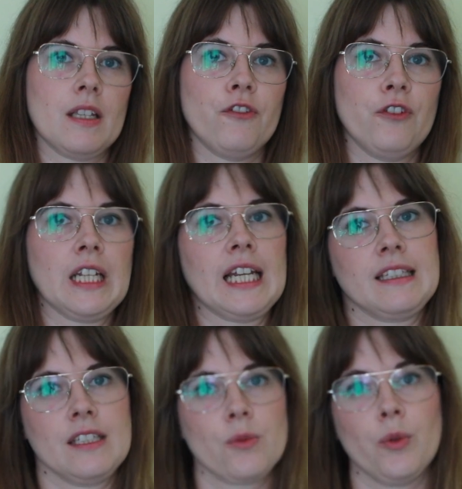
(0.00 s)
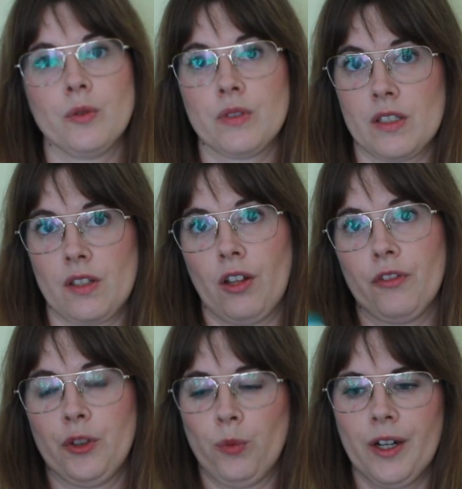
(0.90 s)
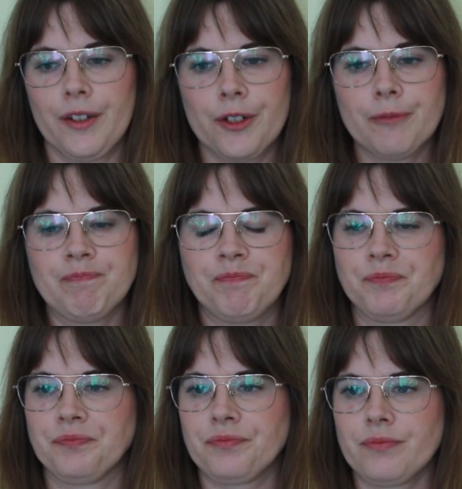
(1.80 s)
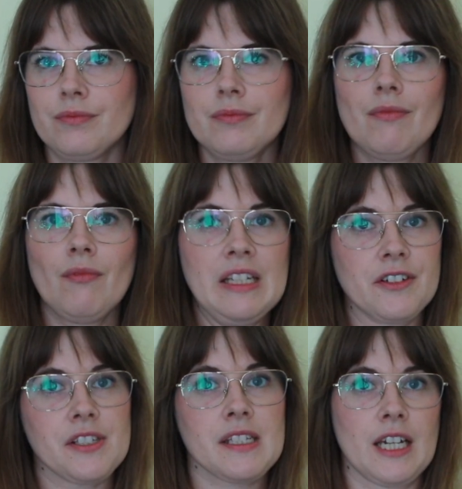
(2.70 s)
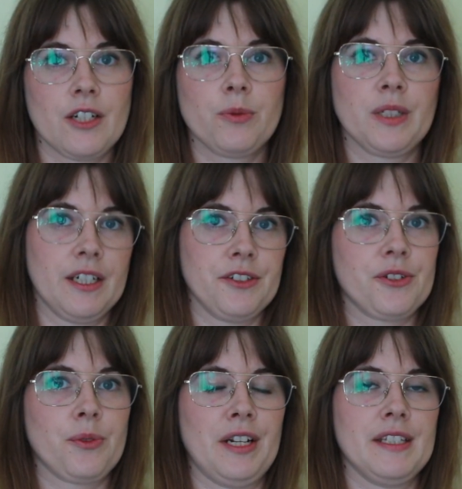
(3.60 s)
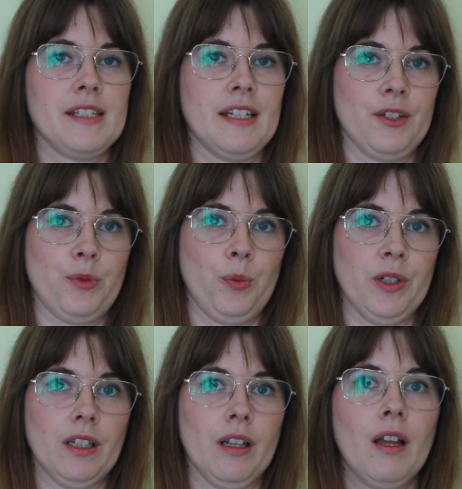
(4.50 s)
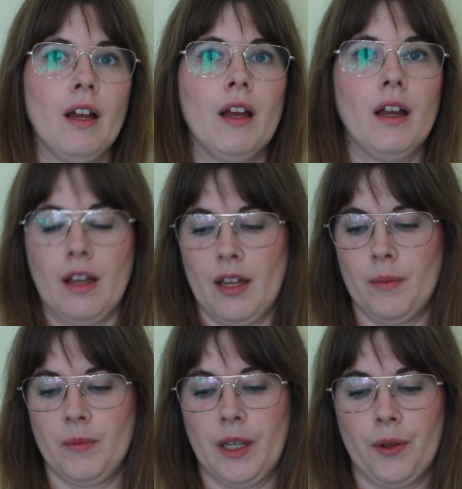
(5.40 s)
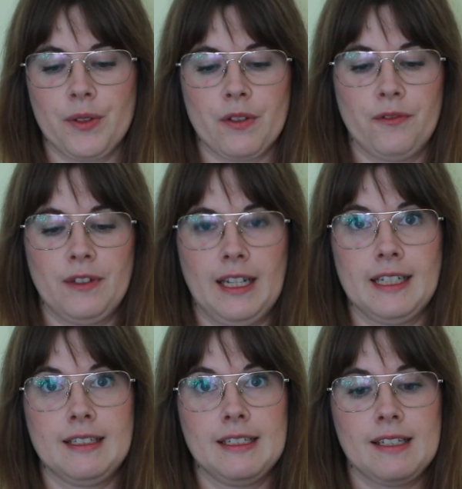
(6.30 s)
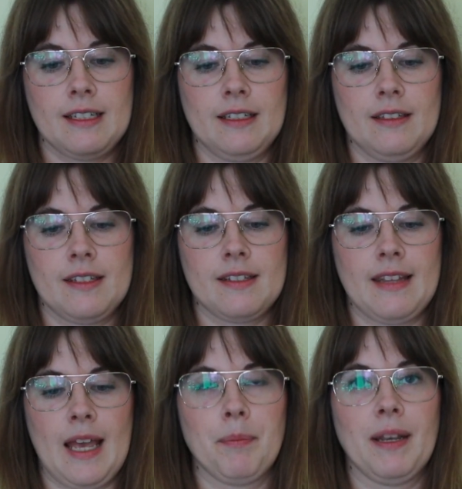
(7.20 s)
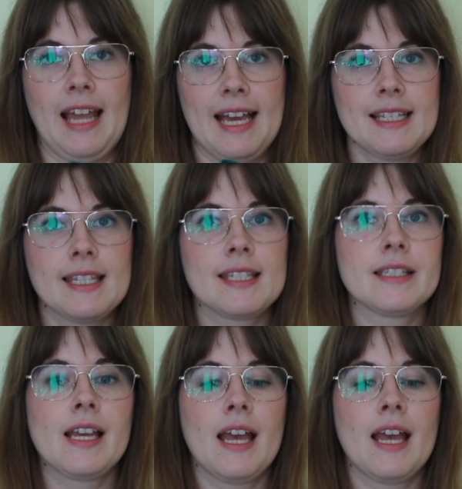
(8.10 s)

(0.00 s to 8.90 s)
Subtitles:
they feel like this won't dissolve in water, and they're scared with other threads that it will. They also feel like this can snap less,